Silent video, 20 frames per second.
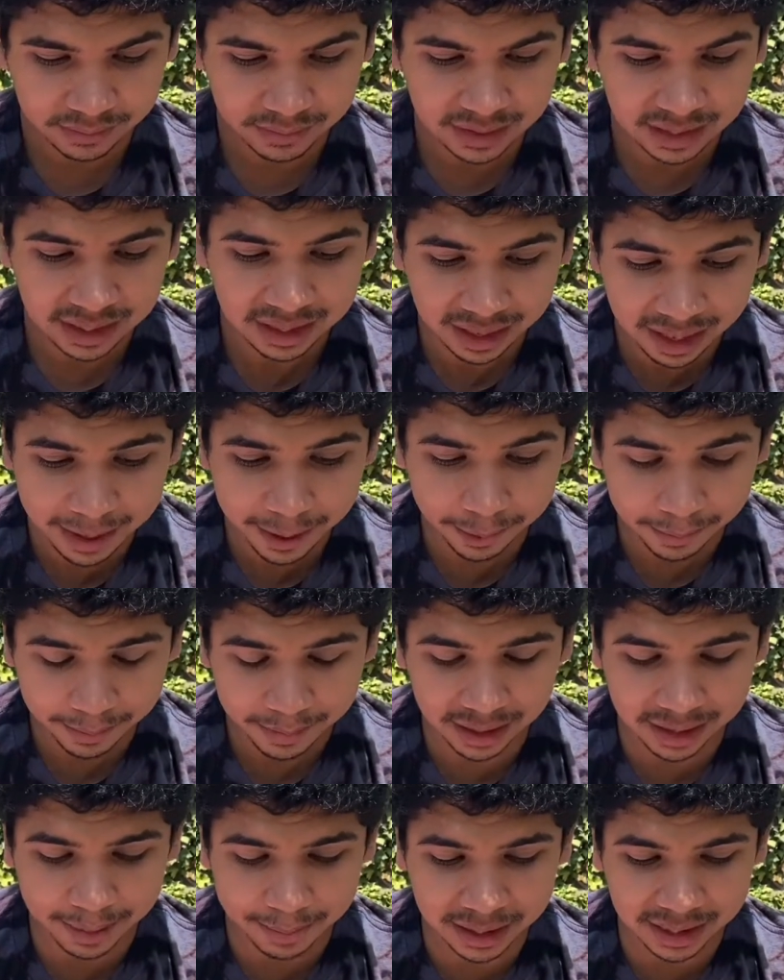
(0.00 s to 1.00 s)

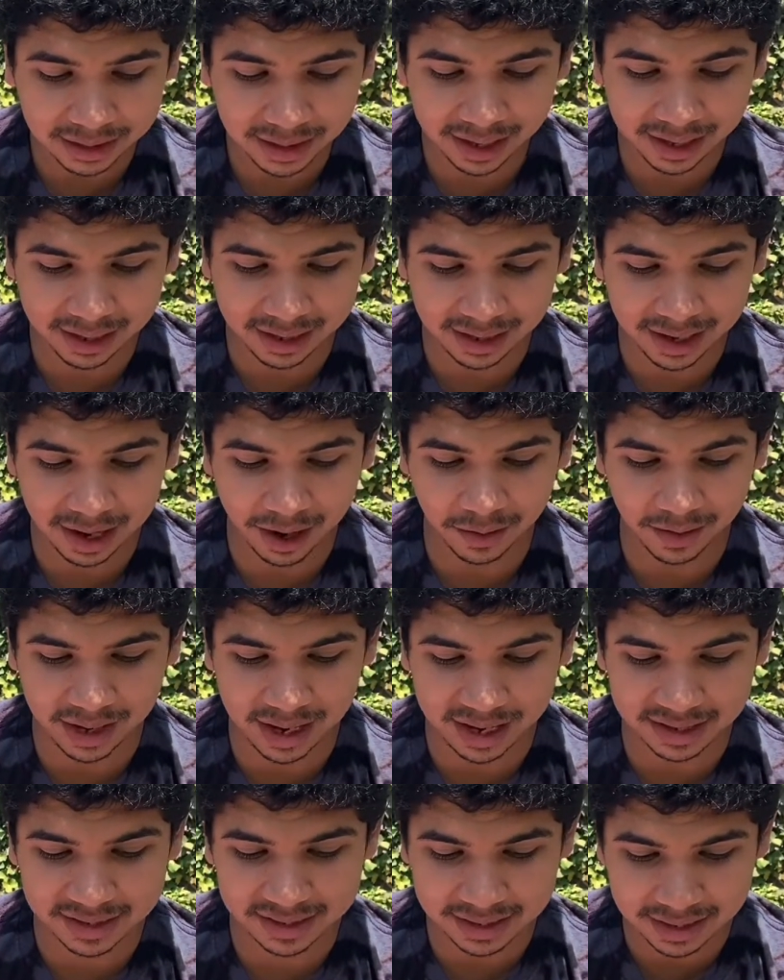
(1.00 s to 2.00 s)
Let me lay it out
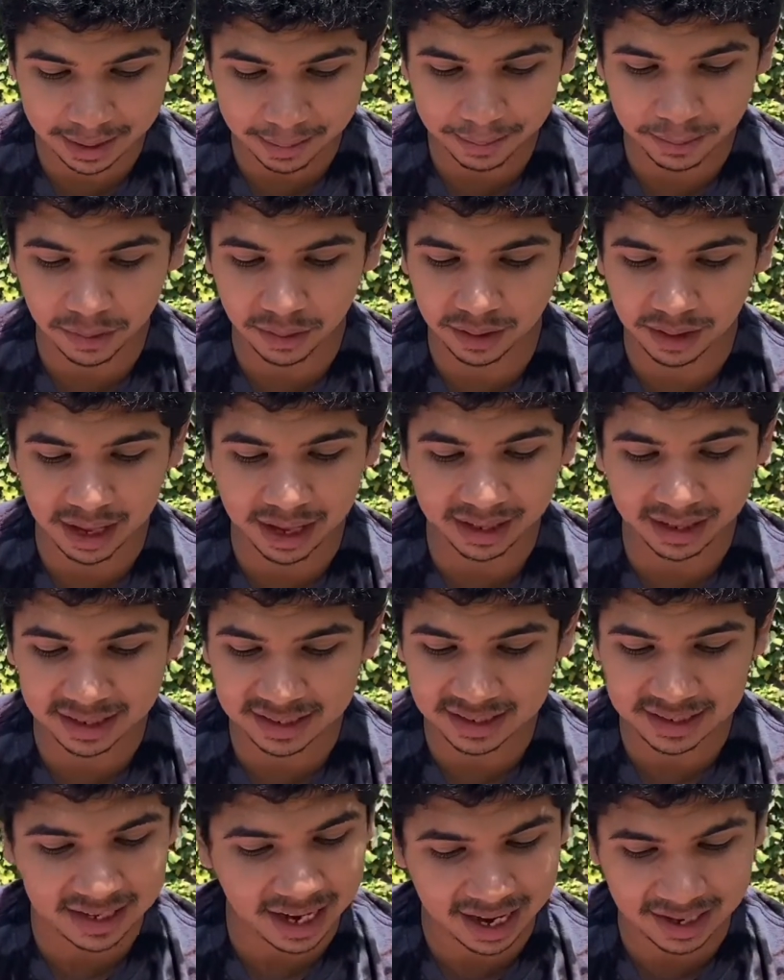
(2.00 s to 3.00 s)
as simple and
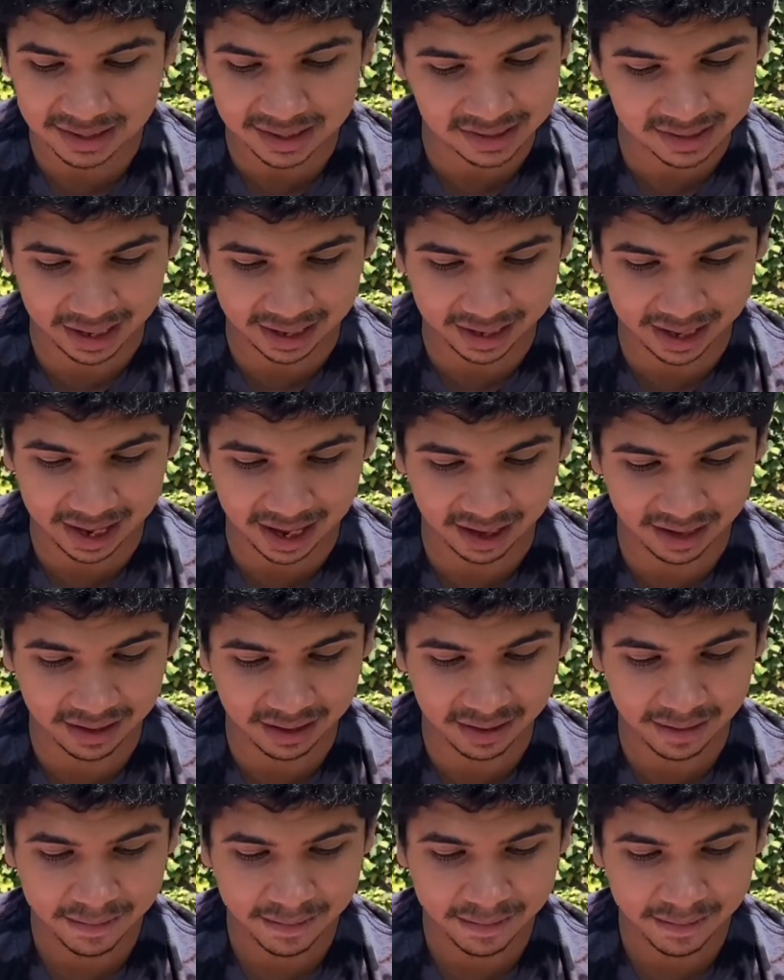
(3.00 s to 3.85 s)
concise as I can.